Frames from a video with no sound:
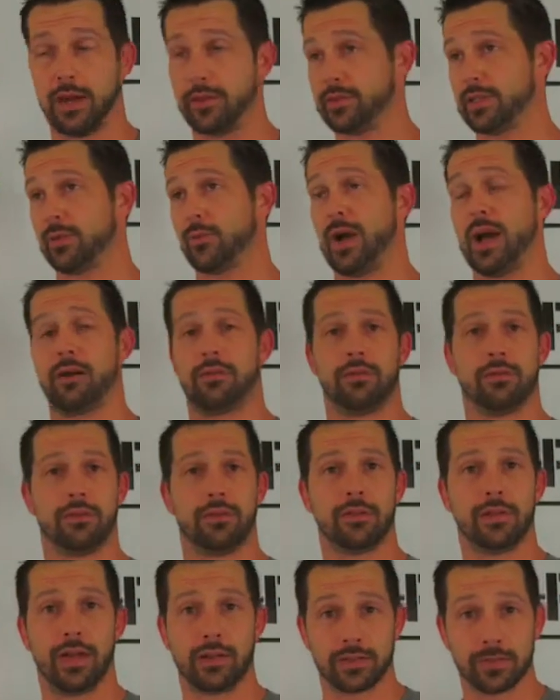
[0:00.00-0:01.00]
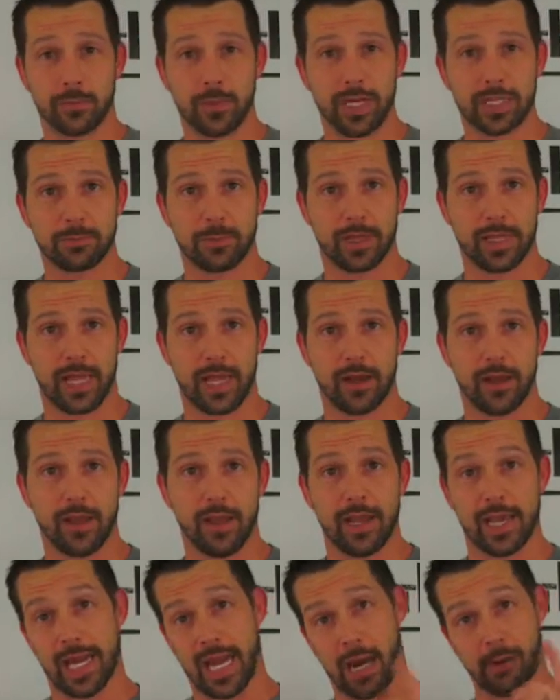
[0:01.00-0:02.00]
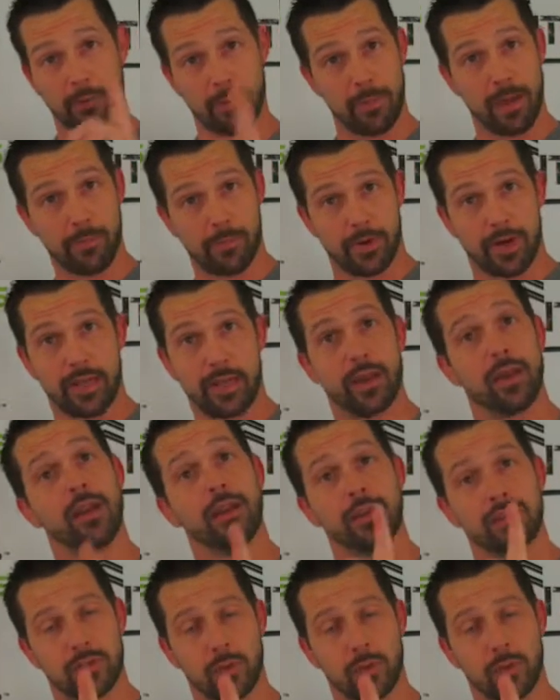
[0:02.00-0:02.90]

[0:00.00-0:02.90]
I was like, wow, I was impressed by that, and I remembered it.